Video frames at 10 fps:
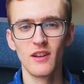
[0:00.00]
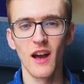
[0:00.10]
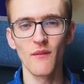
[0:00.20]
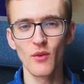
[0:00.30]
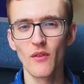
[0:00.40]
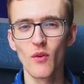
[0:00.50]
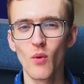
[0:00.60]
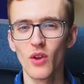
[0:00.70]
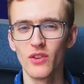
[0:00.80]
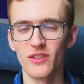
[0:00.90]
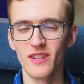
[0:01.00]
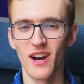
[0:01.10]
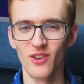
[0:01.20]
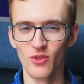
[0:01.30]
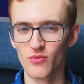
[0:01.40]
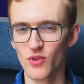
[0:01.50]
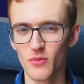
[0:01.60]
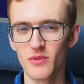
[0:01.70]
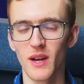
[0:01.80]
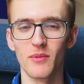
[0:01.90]
Have you ever wondered how your
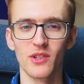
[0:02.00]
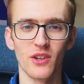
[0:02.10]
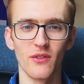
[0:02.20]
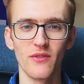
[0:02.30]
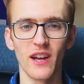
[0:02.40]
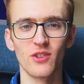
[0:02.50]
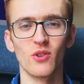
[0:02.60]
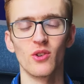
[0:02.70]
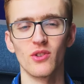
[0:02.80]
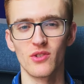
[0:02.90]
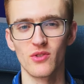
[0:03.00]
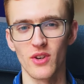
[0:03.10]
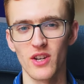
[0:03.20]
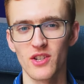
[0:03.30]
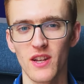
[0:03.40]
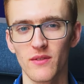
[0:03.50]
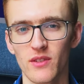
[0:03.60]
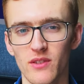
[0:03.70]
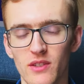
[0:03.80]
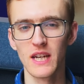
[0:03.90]
room temperature can affect your concentration
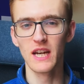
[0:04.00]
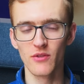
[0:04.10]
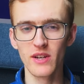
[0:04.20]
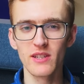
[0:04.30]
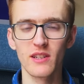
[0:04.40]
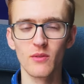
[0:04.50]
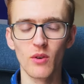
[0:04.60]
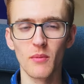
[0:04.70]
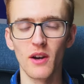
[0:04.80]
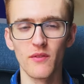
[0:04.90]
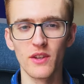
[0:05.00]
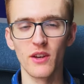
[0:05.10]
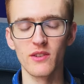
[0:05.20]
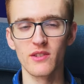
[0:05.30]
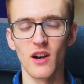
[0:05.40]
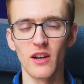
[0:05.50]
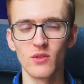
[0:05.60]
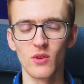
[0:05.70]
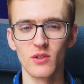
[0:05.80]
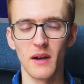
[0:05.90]
levels? Recently in one of my videos, I
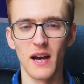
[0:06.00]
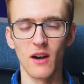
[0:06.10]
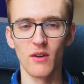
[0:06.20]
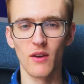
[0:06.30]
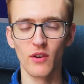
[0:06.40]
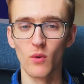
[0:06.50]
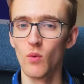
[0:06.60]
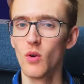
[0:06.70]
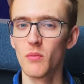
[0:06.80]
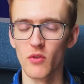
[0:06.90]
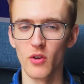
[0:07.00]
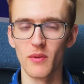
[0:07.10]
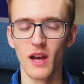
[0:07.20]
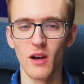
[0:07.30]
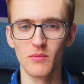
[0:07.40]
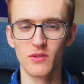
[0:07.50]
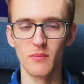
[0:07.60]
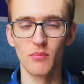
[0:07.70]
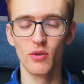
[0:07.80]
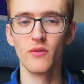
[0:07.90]
talked about how having a warmer room helps
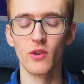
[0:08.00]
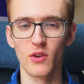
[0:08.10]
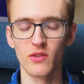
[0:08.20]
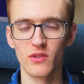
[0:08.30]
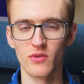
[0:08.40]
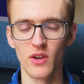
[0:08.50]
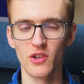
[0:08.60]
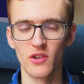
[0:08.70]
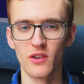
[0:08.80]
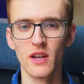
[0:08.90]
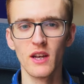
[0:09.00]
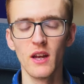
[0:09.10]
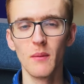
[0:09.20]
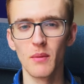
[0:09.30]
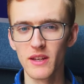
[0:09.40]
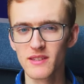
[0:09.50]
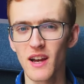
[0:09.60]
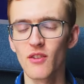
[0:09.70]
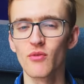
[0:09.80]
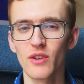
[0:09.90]
improve your concentration. But is
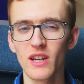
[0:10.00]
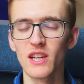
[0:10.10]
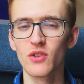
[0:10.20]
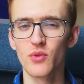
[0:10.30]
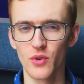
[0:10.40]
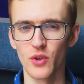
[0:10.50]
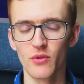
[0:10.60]
that really true?